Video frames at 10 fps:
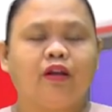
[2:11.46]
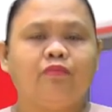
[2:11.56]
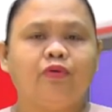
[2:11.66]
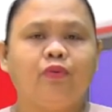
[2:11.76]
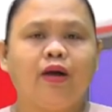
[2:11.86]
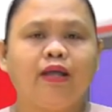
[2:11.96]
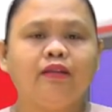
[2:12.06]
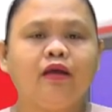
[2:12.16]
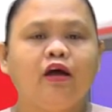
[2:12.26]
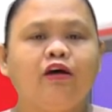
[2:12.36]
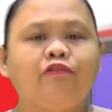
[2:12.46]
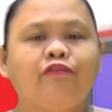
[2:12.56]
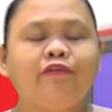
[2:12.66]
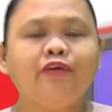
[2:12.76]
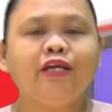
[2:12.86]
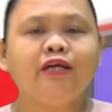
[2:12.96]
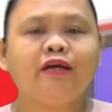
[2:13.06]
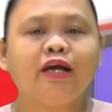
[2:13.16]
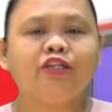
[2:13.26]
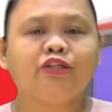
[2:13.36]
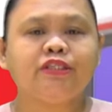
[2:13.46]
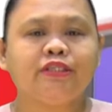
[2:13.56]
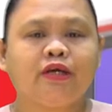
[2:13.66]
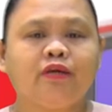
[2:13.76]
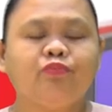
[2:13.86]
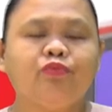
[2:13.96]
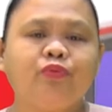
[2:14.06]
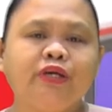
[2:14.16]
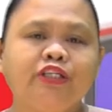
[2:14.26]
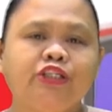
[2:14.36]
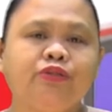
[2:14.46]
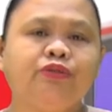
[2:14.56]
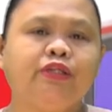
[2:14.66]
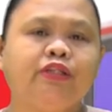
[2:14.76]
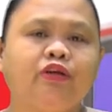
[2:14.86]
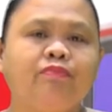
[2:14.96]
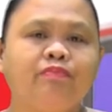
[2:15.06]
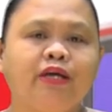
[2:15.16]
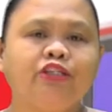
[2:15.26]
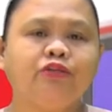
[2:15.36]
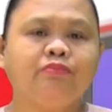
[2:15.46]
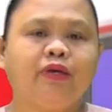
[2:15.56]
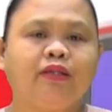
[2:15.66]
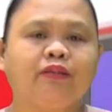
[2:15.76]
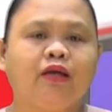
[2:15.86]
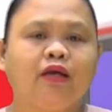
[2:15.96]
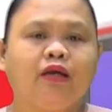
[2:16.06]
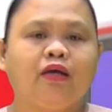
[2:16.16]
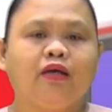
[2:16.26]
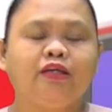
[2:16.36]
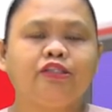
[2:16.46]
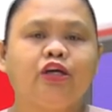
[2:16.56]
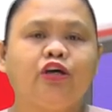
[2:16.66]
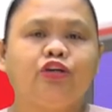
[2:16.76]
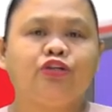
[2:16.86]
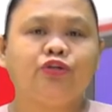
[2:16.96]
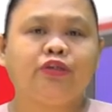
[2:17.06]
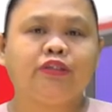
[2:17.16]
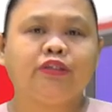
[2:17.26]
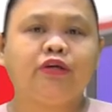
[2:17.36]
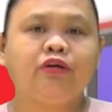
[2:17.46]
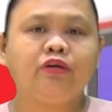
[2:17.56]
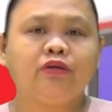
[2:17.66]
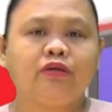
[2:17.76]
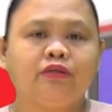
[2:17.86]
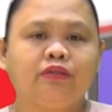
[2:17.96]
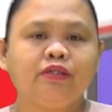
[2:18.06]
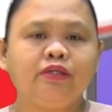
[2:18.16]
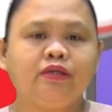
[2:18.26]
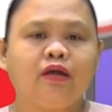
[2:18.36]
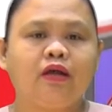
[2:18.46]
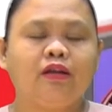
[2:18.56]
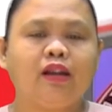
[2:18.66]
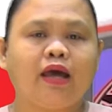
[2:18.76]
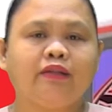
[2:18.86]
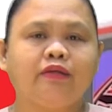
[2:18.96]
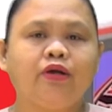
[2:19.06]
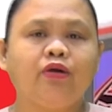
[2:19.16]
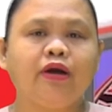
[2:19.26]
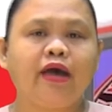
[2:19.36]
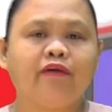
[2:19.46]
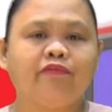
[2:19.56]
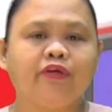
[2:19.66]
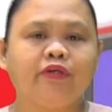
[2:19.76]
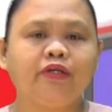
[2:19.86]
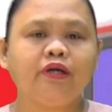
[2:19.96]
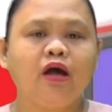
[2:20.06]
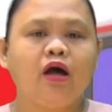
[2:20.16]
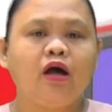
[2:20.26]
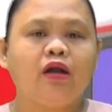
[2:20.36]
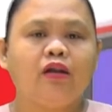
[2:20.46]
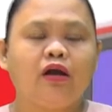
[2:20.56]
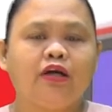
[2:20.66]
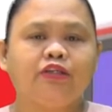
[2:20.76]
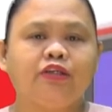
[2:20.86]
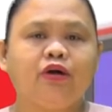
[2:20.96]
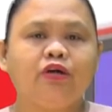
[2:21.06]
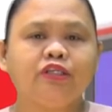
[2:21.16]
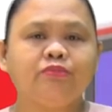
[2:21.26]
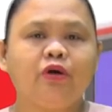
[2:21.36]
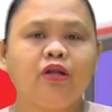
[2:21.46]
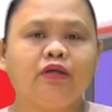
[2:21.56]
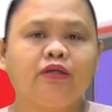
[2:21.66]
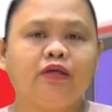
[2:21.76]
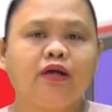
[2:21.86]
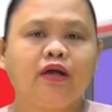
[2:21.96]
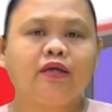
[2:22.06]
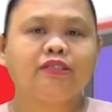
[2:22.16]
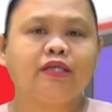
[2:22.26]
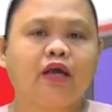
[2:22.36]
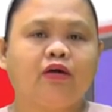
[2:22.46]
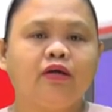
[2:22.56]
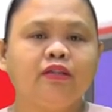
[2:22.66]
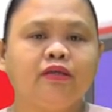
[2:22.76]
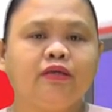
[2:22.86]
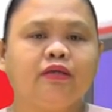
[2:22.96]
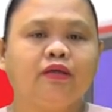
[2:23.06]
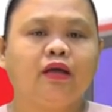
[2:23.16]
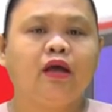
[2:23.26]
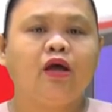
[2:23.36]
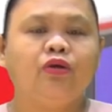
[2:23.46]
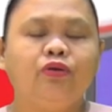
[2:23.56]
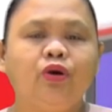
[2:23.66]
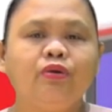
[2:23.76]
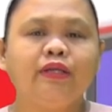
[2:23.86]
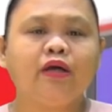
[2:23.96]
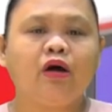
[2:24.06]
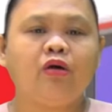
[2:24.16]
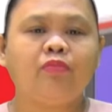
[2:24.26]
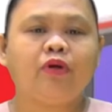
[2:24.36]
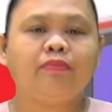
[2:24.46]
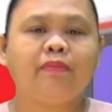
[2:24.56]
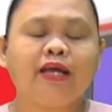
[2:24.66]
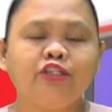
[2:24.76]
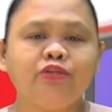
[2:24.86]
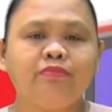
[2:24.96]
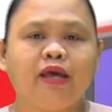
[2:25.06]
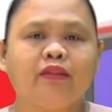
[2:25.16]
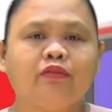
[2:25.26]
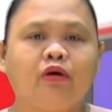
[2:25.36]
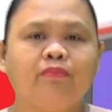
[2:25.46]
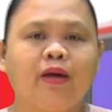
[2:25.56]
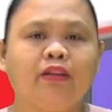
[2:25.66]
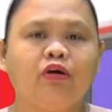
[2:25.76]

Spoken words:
Number one, familiarize yourself which unit of measurement is shorter or longer, lighter or heavier, larger or smaller. Second, know the common measurement of an